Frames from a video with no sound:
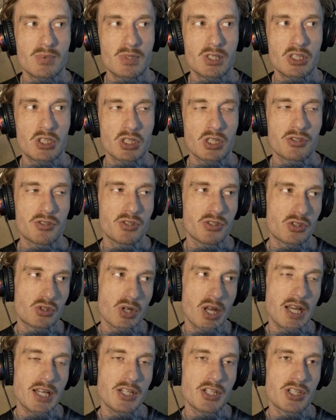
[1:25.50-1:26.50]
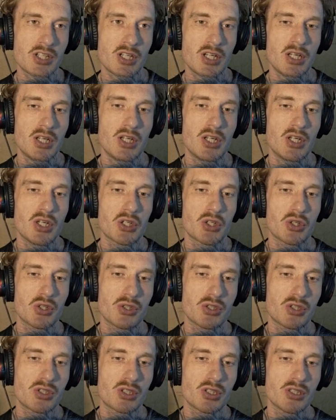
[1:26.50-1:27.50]
is also strange
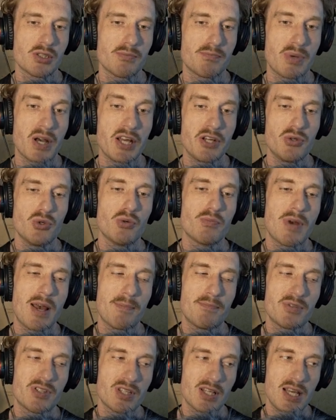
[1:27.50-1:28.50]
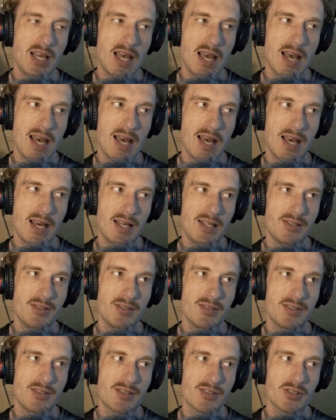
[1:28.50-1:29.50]
because Baidu Maps
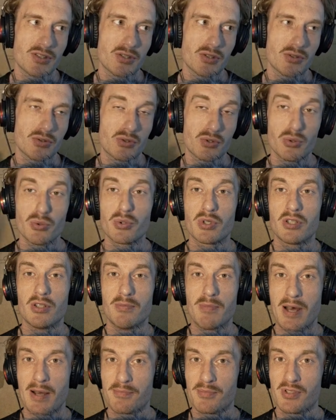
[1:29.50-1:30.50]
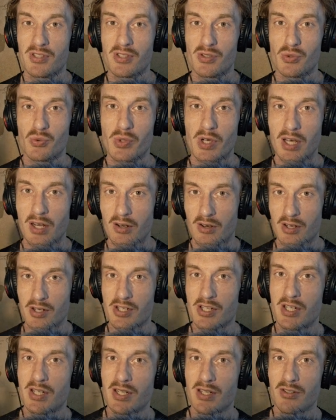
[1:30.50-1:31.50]
and Google Maps were
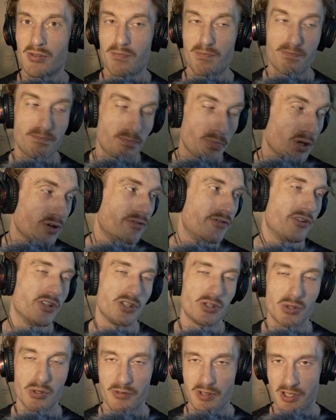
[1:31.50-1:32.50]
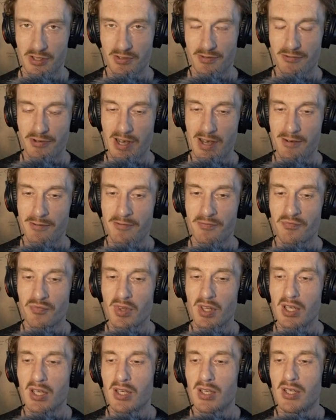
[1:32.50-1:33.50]
launched both in 2005.
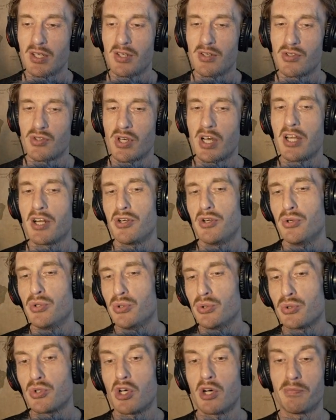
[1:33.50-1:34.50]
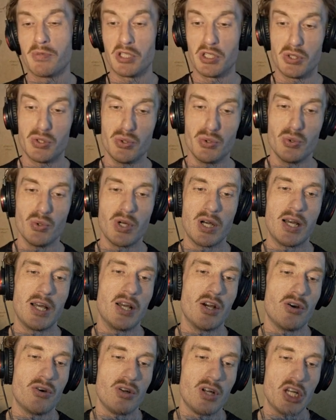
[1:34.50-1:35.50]
So I don't know who copied who. I
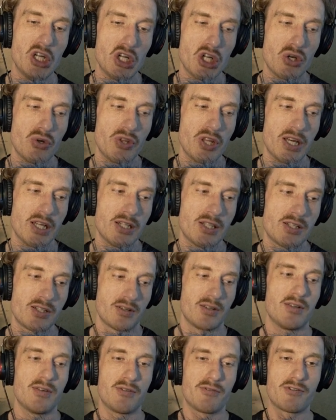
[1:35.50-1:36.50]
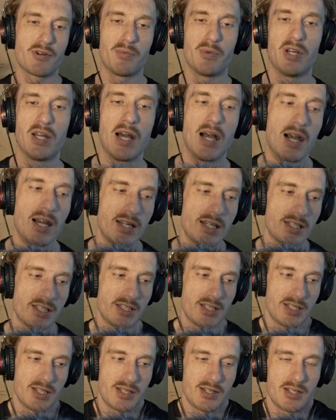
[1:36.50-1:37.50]
only know that from an
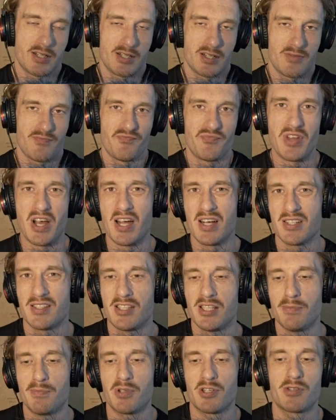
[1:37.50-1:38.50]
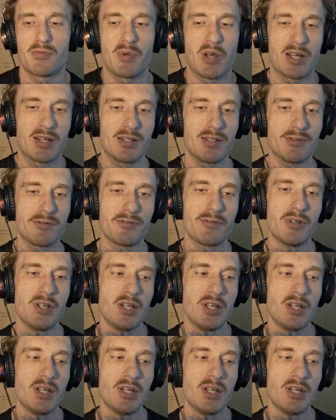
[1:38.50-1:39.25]
artsy perspective,